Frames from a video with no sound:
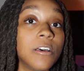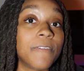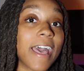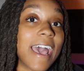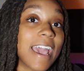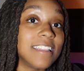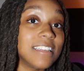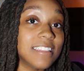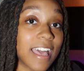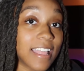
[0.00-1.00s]
of
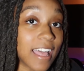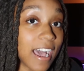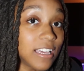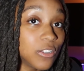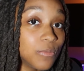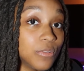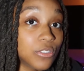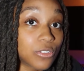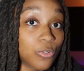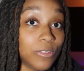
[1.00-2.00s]
adding that item
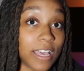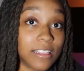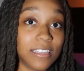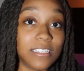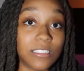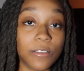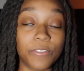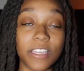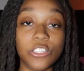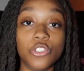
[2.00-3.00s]
to that list of
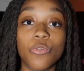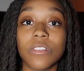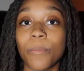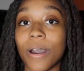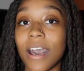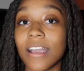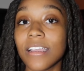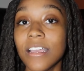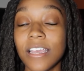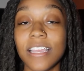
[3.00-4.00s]
things you want to
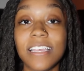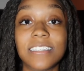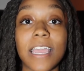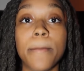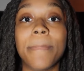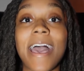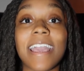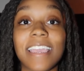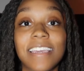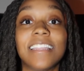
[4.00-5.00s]
buy is a
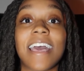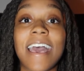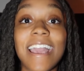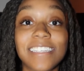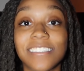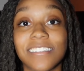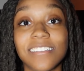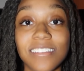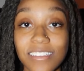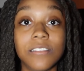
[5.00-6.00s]
back-end
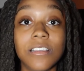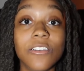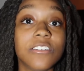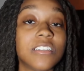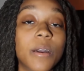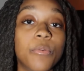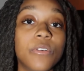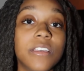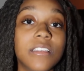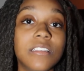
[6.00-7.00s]
action. Another
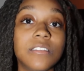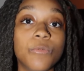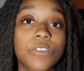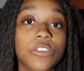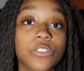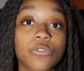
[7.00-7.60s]
example is when you're